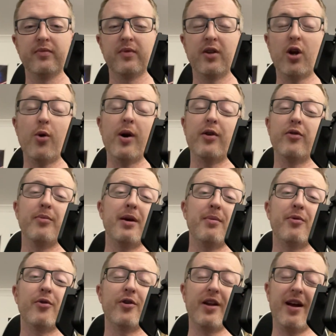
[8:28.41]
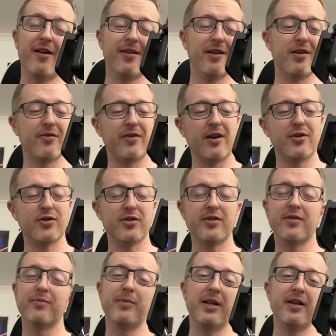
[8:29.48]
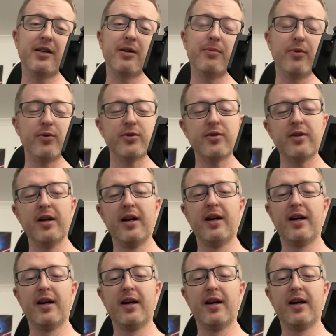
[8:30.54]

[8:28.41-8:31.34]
Now, I remember on earlier versions of Media Composer